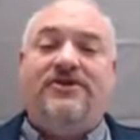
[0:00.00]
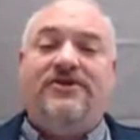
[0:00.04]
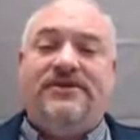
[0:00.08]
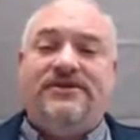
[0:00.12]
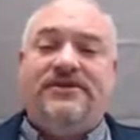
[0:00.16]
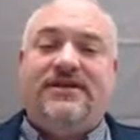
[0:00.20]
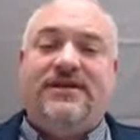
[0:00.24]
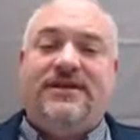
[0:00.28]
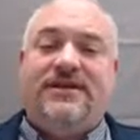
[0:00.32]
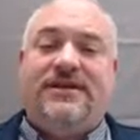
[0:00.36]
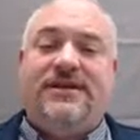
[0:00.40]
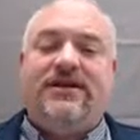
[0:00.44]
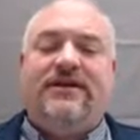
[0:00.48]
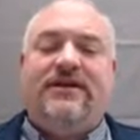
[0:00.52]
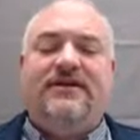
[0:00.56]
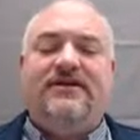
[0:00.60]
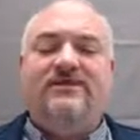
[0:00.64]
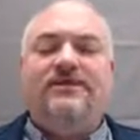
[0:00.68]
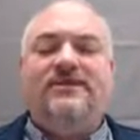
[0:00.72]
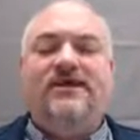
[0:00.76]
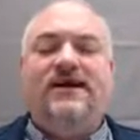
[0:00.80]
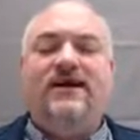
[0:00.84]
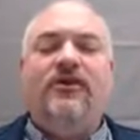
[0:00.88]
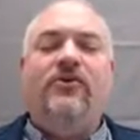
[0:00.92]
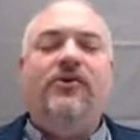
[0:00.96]
just sit there and
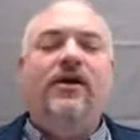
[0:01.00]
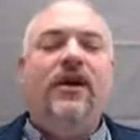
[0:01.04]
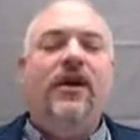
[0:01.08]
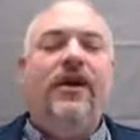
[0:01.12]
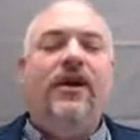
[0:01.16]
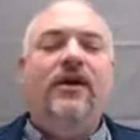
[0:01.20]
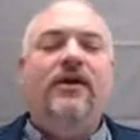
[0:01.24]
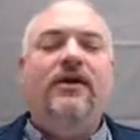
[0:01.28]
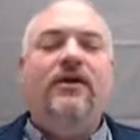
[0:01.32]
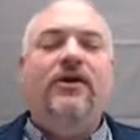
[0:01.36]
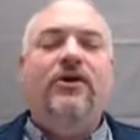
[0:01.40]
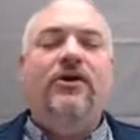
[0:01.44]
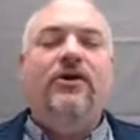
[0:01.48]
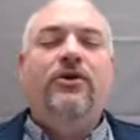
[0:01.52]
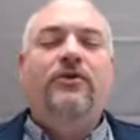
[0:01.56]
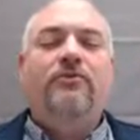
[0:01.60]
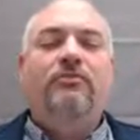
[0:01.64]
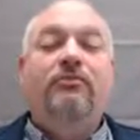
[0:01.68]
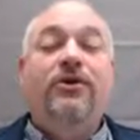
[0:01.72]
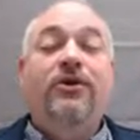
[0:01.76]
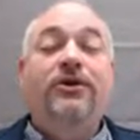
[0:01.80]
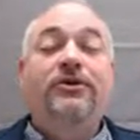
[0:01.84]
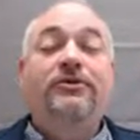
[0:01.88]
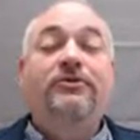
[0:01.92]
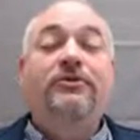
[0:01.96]
say, okay,
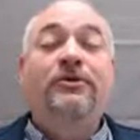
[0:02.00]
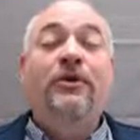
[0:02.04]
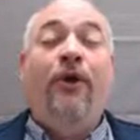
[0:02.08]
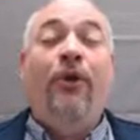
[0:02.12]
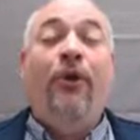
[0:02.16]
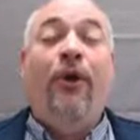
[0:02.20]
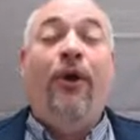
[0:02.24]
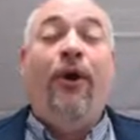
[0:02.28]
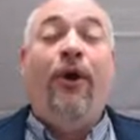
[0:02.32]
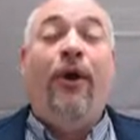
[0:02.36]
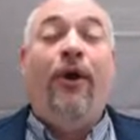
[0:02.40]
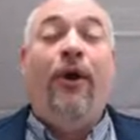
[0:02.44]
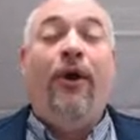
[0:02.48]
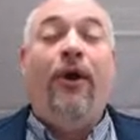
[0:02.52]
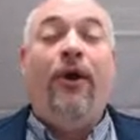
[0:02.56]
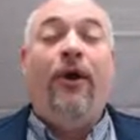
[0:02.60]
beat slower,